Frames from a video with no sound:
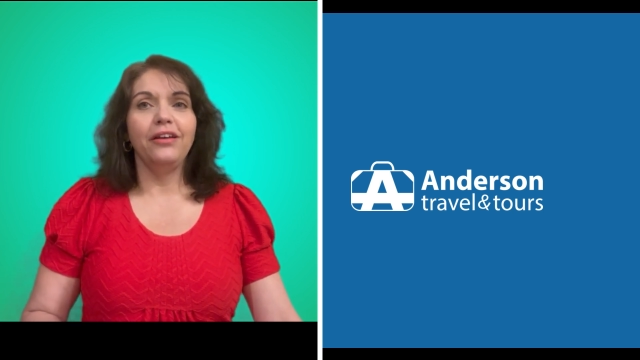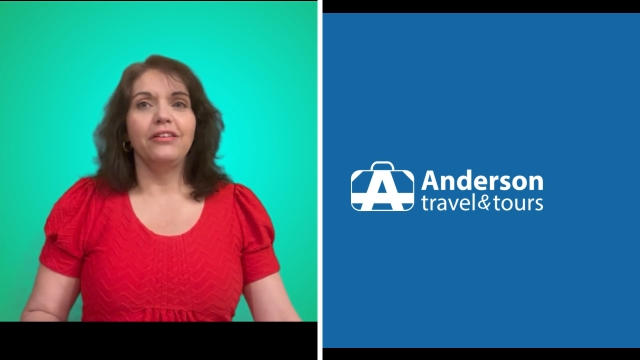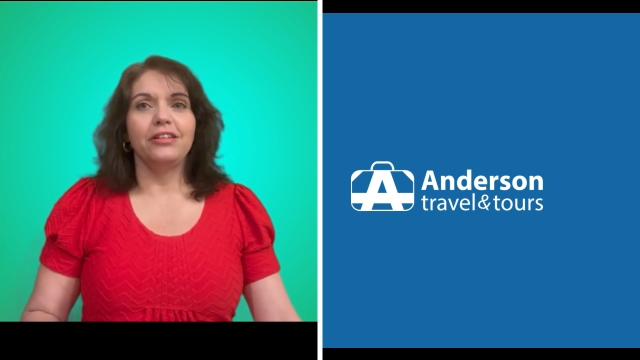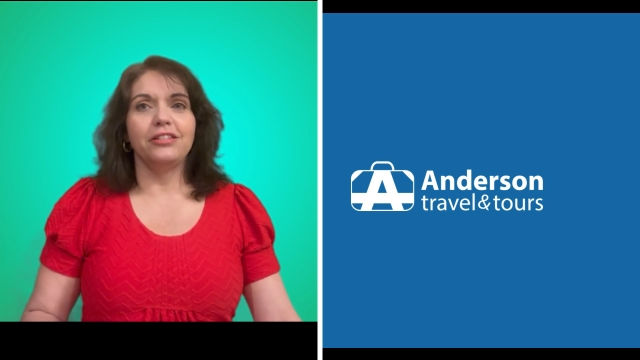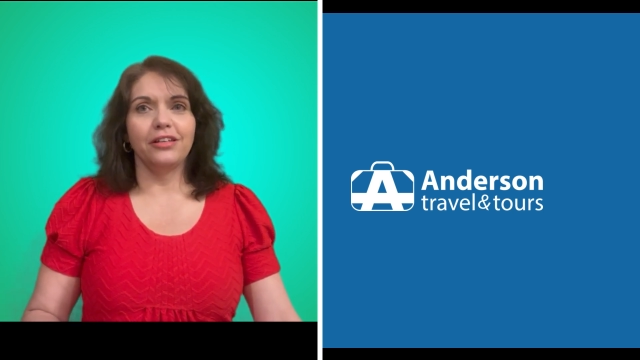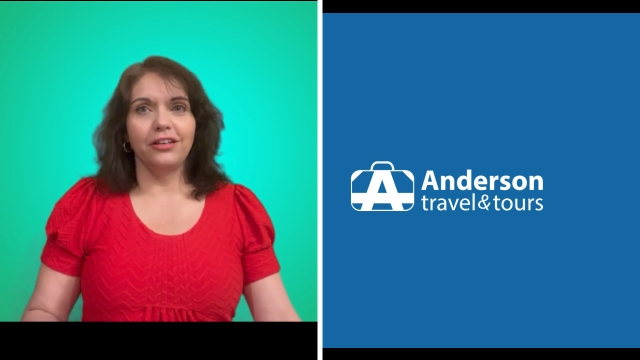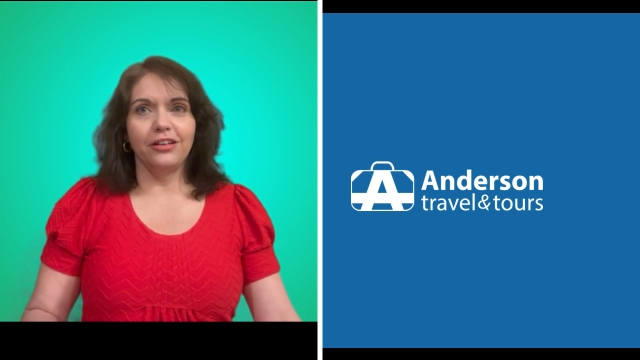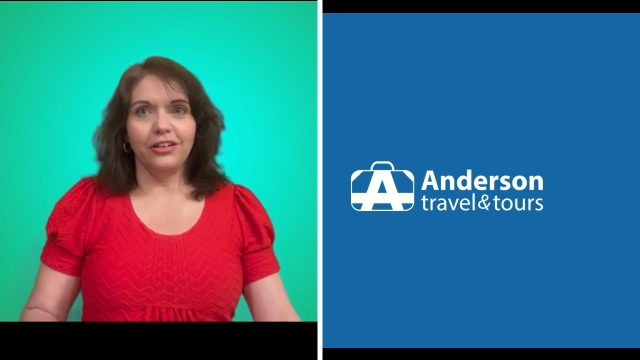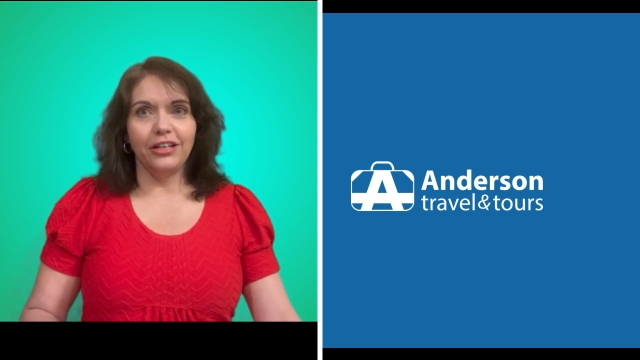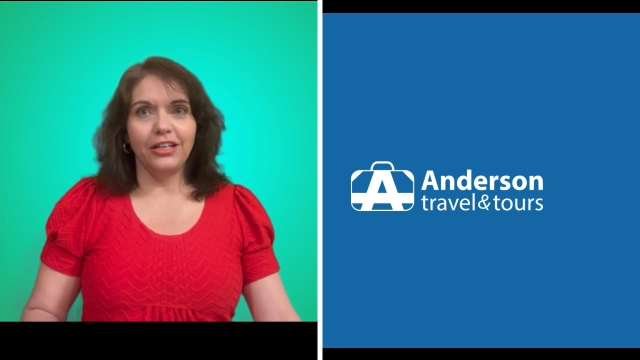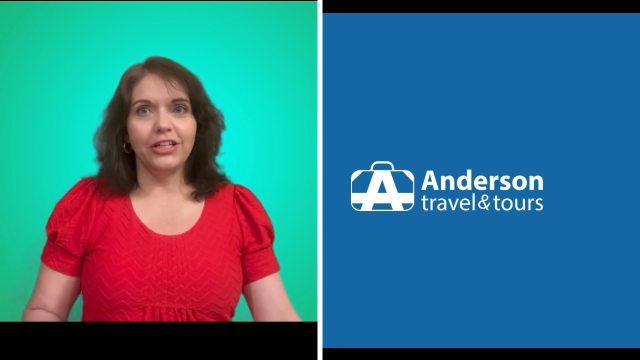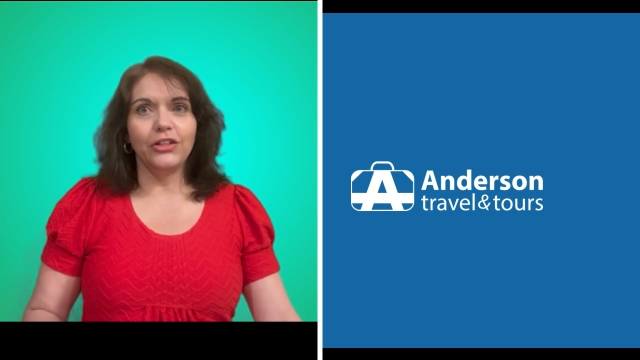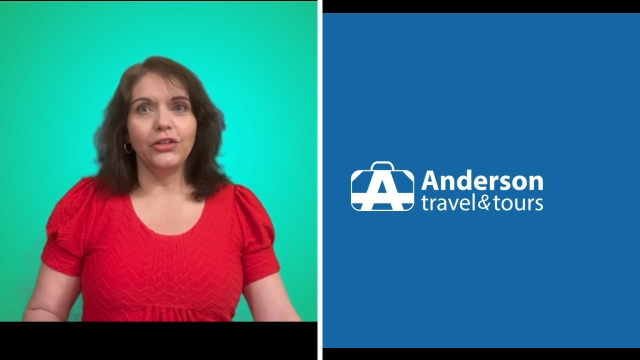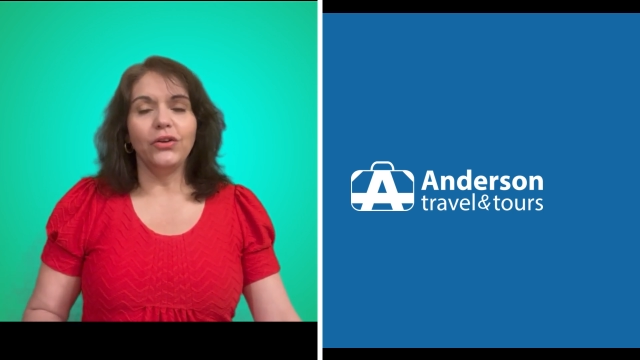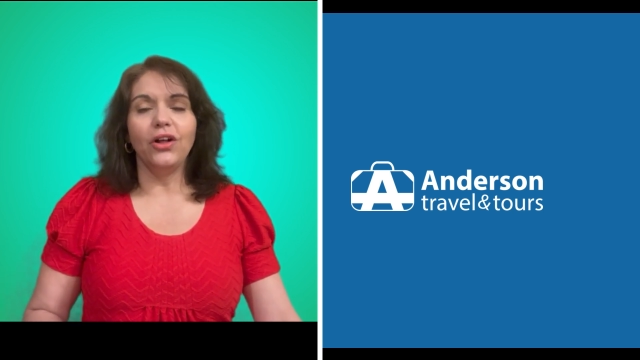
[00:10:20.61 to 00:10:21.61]
It's going to
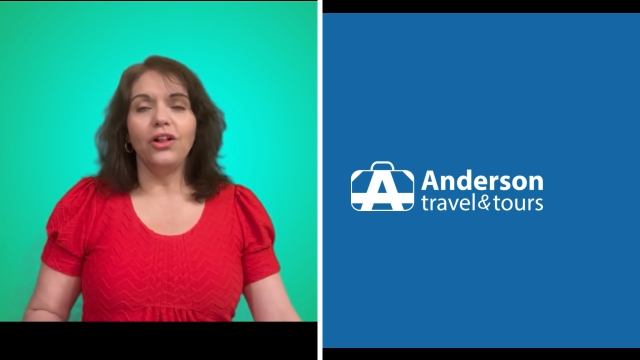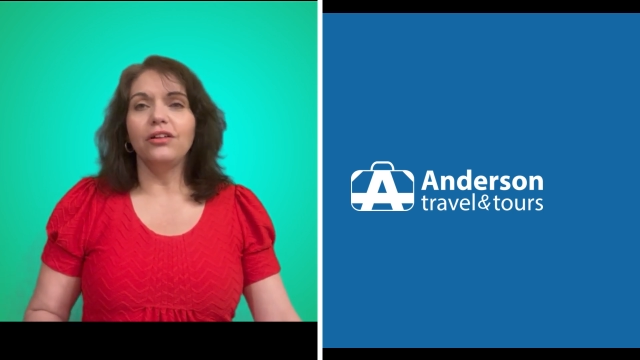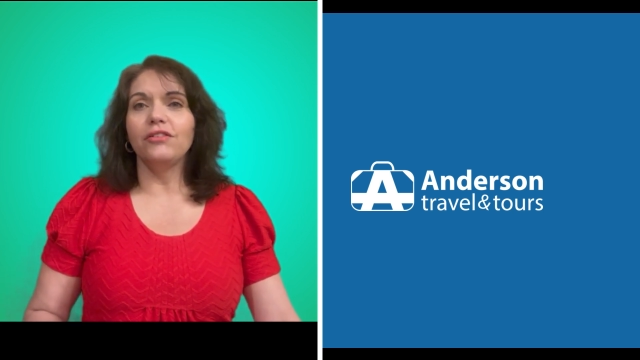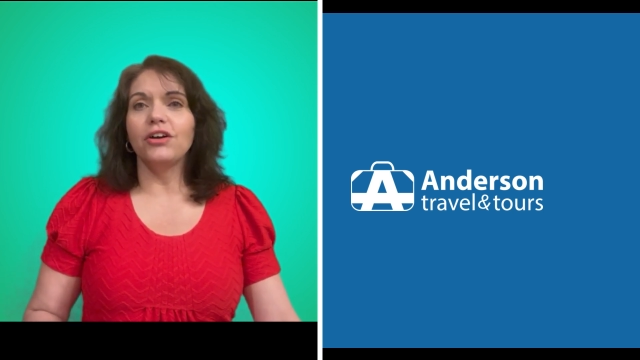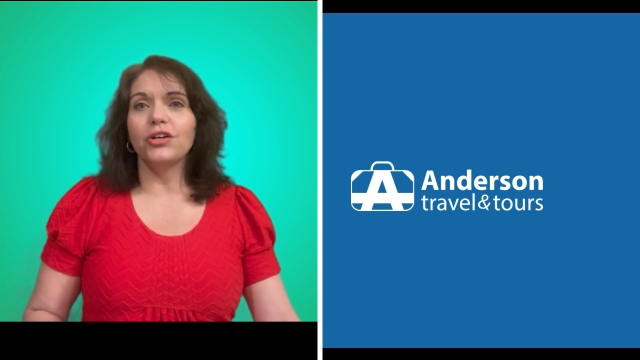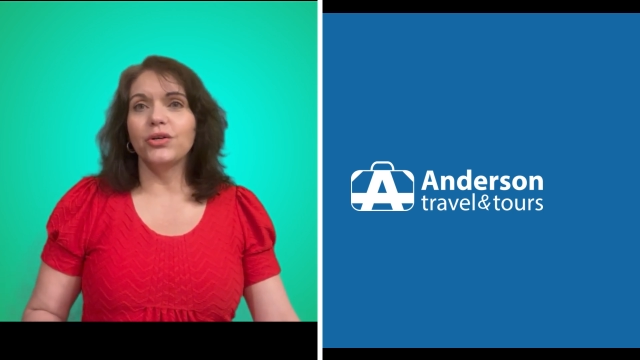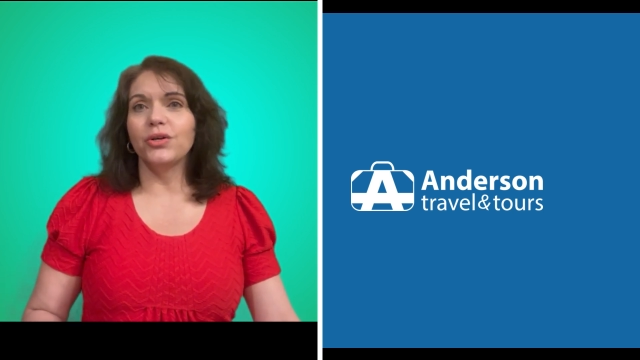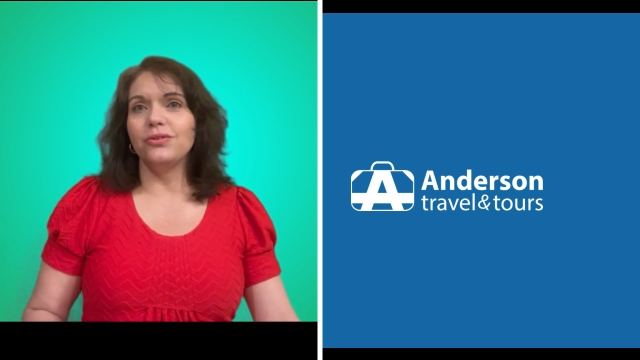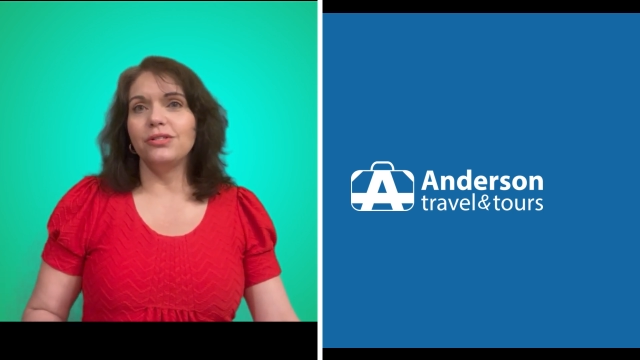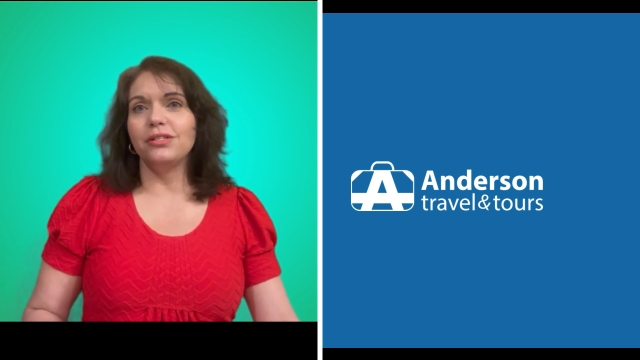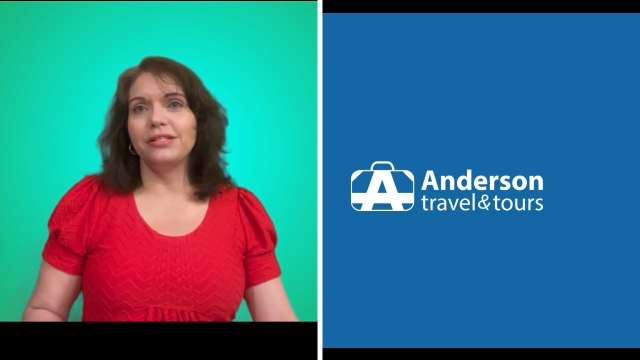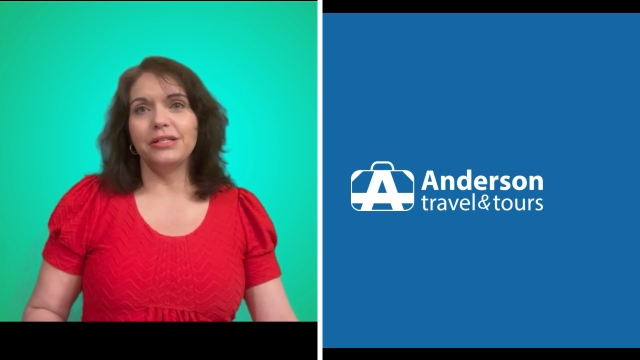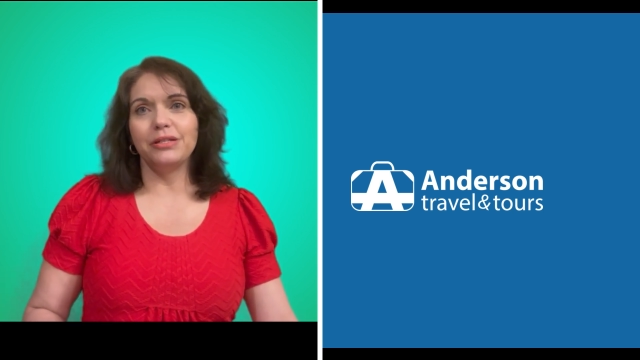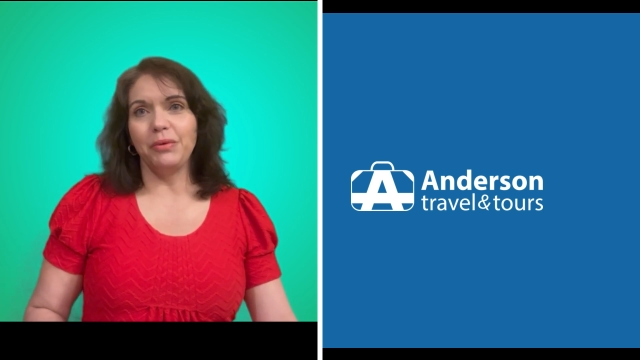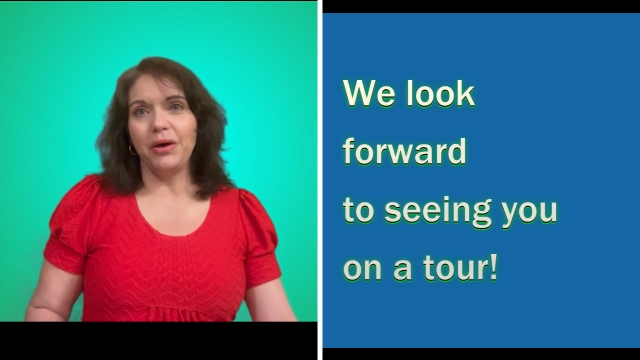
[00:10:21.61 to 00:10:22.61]
include all of our cruises
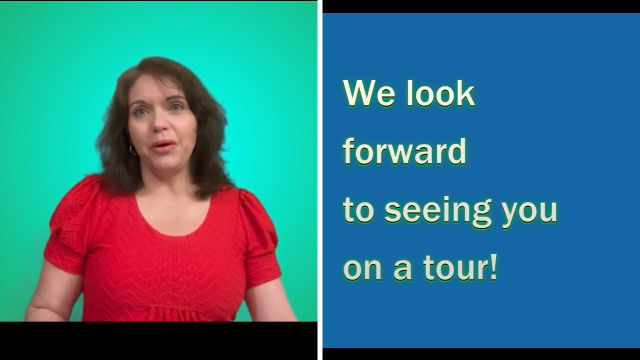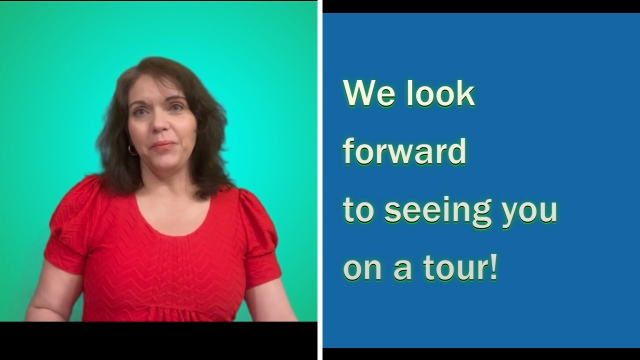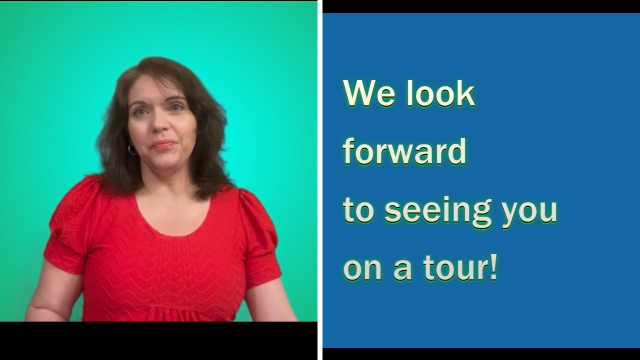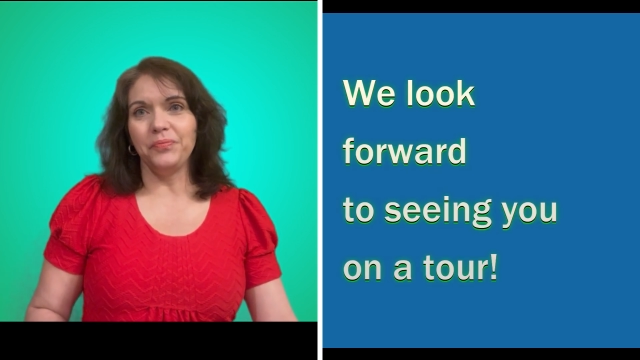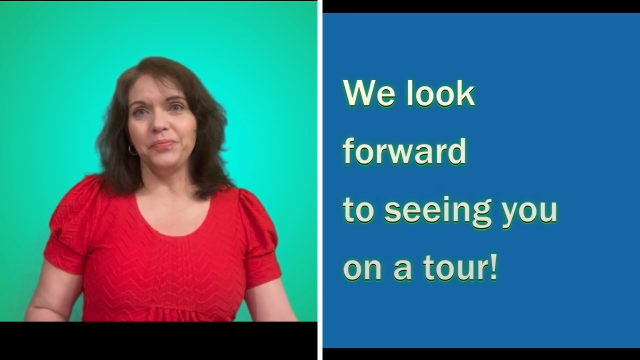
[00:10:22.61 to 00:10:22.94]
as well.